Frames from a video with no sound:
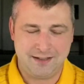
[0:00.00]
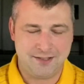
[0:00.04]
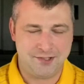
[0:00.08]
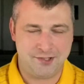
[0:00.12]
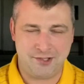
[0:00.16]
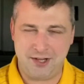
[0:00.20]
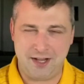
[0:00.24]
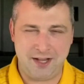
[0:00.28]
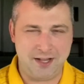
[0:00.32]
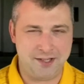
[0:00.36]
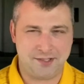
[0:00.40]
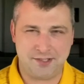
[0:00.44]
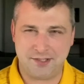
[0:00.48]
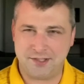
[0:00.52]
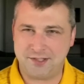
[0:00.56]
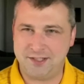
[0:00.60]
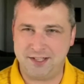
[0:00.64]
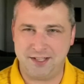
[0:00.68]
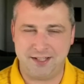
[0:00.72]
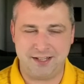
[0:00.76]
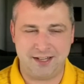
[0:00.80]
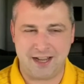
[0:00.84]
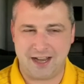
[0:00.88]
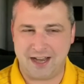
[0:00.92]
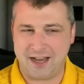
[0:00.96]
Jesus
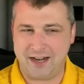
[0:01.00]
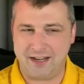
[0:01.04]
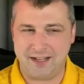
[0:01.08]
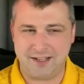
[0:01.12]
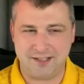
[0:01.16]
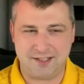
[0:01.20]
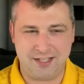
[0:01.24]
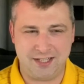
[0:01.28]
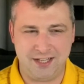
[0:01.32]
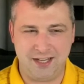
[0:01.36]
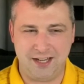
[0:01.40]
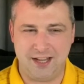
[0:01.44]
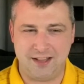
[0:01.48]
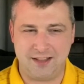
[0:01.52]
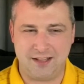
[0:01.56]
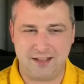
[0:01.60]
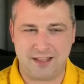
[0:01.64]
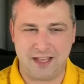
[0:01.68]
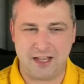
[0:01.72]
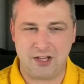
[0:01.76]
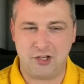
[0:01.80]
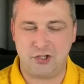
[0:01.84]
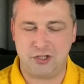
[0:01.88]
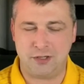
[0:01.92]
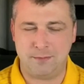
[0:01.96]
did not intend that
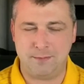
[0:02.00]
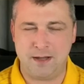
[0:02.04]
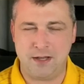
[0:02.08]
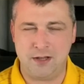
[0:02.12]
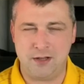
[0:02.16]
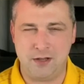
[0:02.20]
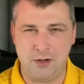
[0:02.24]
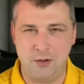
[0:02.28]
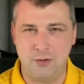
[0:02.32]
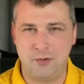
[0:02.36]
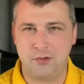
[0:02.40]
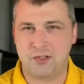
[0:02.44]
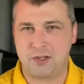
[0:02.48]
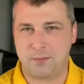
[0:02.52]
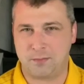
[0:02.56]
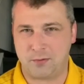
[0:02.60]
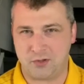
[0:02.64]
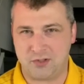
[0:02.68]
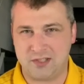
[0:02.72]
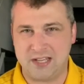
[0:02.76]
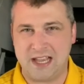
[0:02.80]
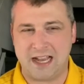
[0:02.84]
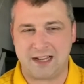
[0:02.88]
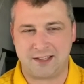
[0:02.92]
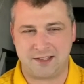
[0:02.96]
they should be used to
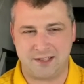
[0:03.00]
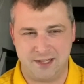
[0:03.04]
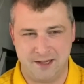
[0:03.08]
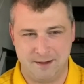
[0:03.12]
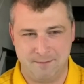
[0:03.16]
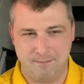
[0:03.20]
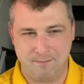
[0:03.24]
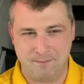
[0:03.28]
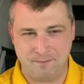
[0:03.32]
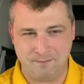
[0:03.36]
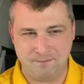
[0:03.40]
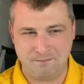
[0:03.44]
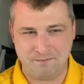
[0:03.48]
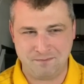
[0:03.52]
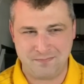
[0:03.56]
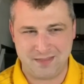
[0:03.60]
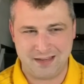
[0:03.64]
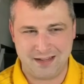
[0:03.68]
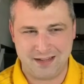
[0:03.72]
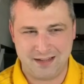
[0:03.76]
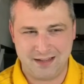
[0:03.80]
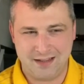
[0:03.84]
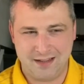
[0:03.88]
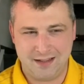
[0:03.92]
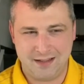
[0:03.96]
protect him.
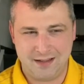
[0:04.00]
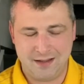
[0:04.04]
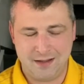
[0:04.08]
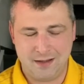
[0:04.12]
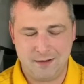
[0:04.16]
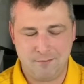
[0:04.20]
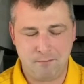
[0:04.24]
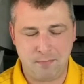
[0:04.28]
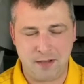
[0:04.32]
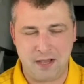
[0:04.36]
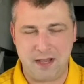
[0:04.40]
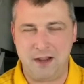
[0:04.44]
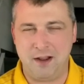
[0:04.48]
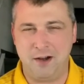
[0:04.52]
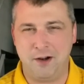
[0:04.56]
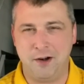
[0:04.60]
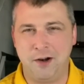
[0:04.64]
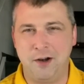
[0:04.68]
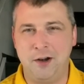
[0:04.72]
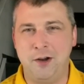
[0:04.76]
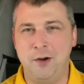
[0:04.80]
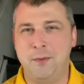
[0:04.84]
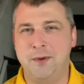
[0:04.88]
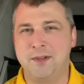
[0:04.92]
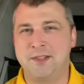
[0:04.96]

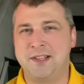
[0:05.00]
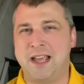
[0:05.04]
Peter, who was